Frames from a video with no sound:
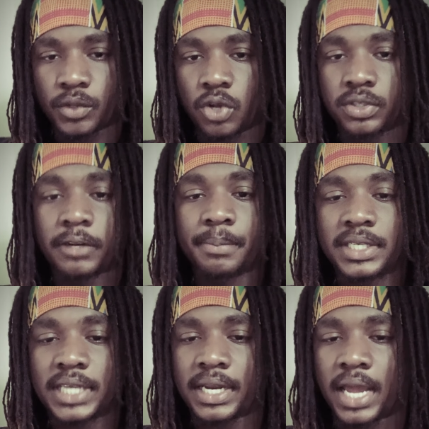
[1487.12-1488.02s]
Go to the
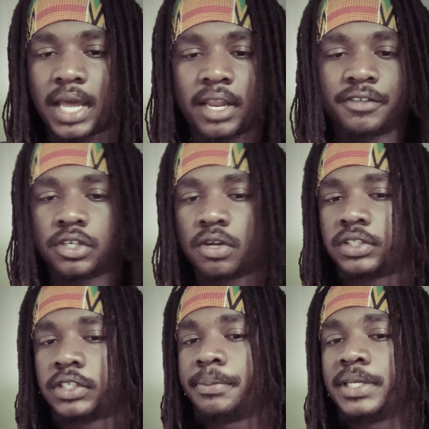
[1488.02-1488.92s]
beach at night. I love to go
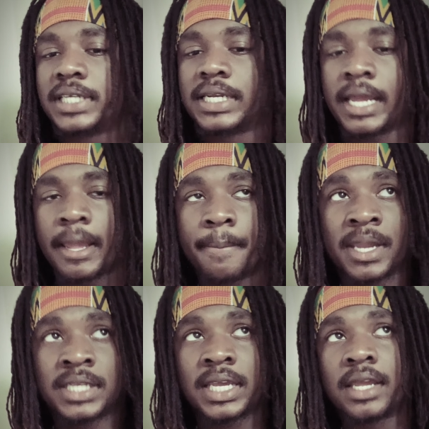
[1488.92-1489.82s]
to the beach at night and
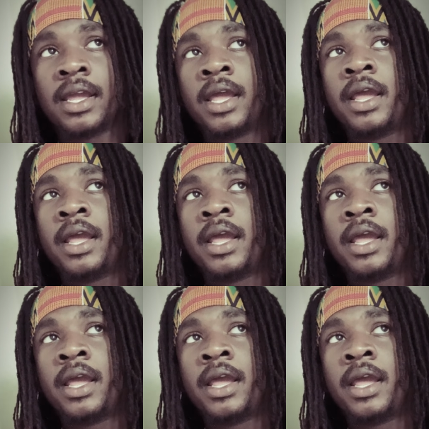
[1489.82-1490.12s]
meditate.